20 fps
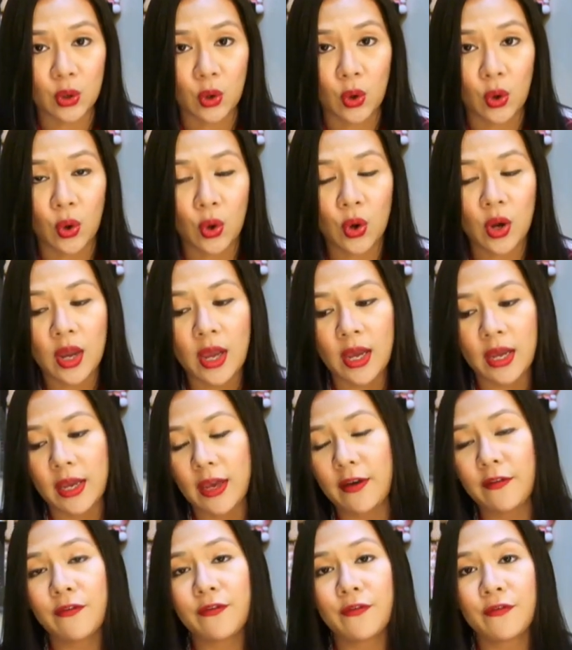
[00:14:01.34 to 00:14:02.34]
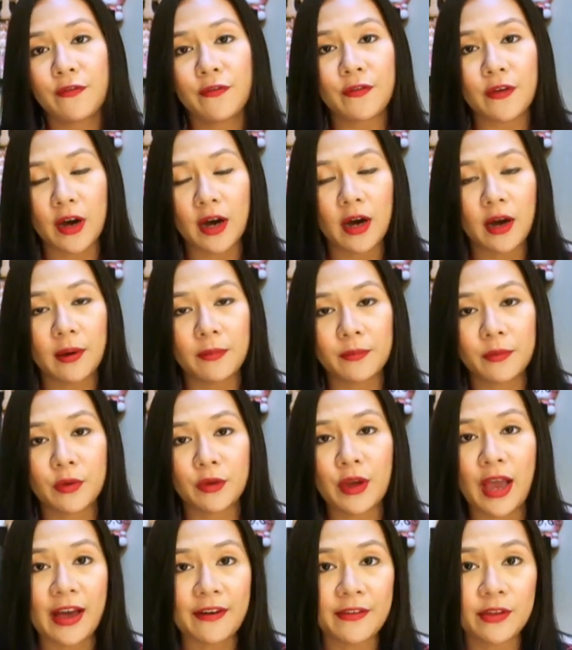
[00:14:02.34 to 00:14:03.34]
ko. If
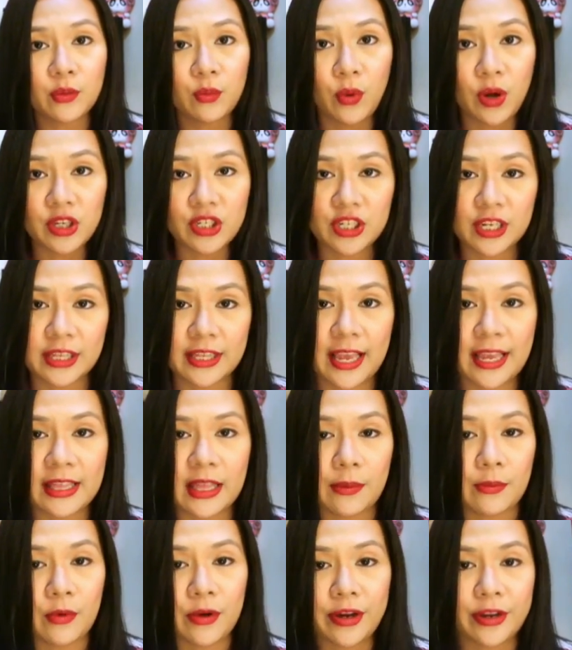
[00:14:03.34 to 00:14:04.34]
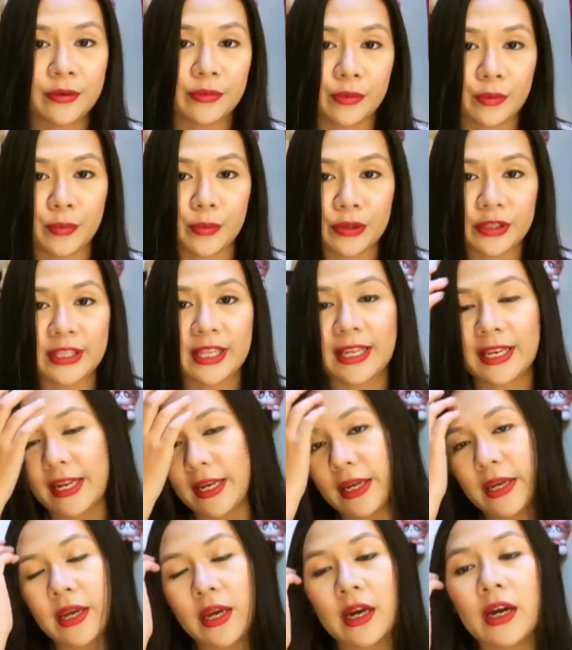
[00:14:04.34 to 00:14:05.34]
you haven't watched it yet, I'm going to put the
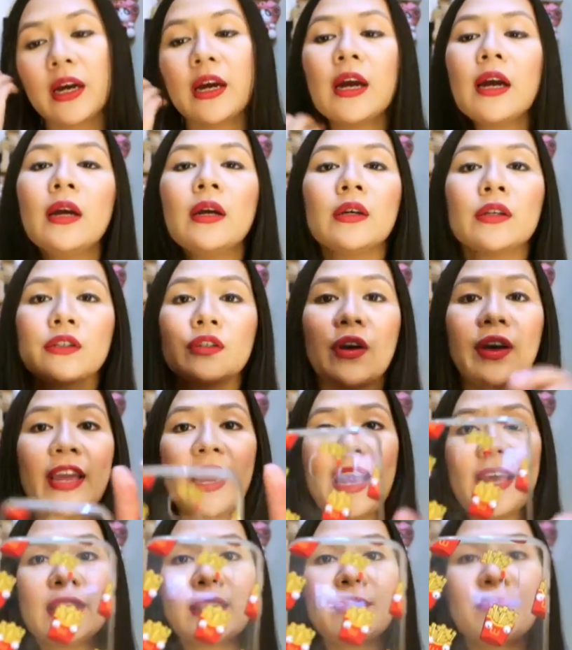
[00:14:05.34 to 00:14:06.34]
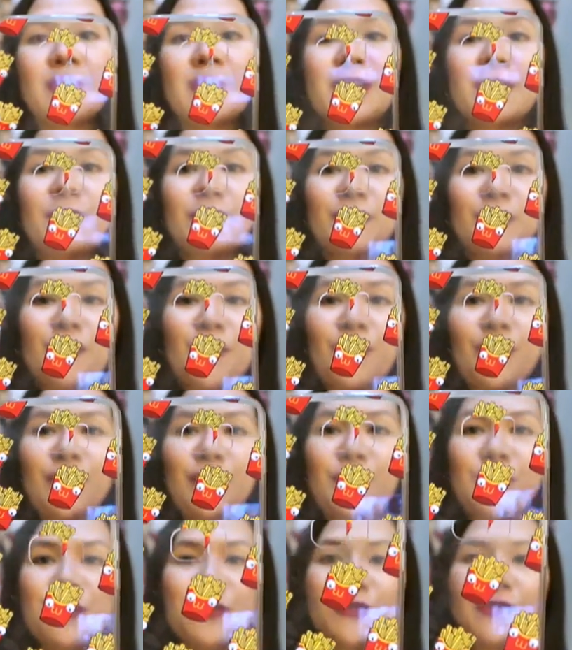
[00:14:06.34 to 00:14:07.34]
link here. So, ayan, nabili ko to. Ang
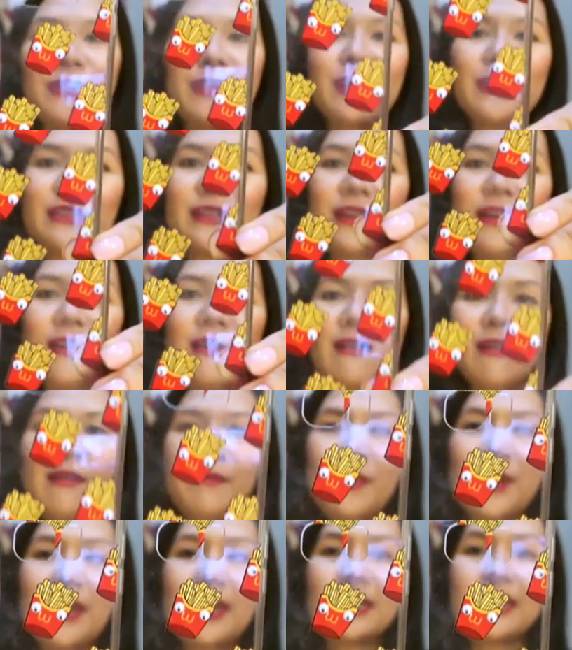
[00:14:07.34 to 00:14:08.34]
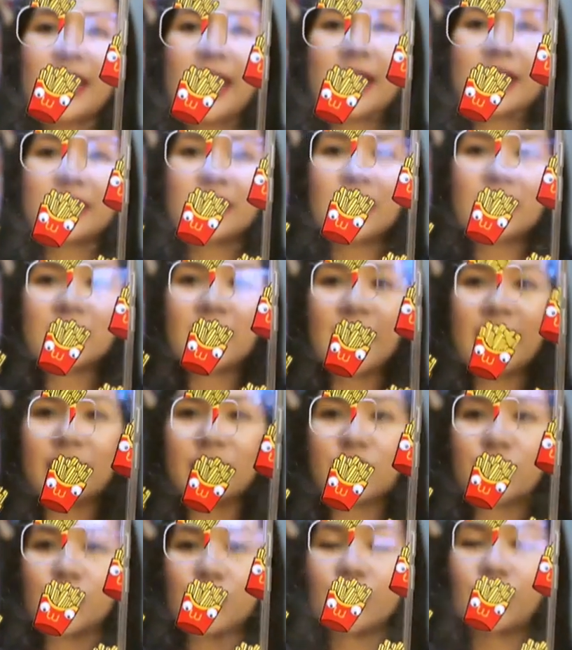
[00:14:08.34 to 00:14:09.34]
cute-cute lang niya para sa Essex Edge